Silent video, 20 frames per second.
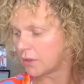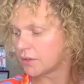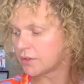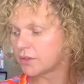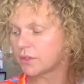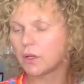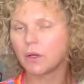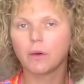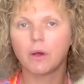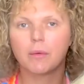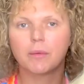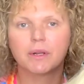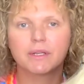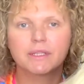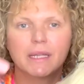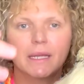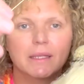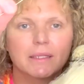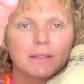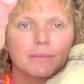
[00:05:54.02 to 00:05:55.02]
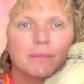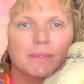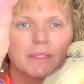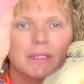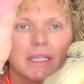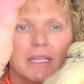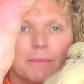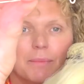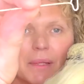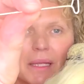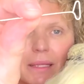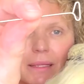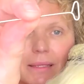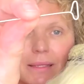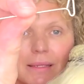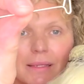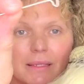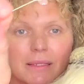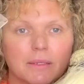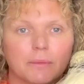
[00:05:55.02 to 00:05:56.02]
So I'm going to take some
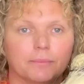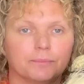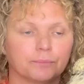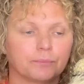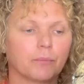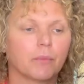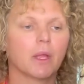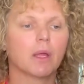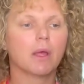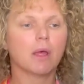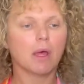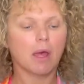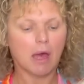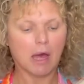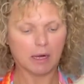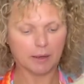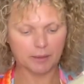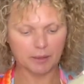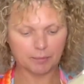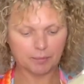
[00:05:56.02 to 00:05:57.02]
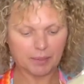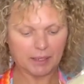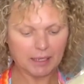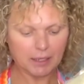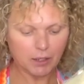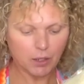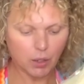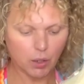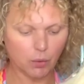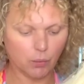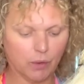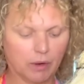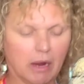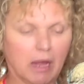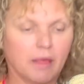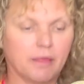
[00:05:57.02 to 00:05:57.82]
T-pins and I'm going to pin her where I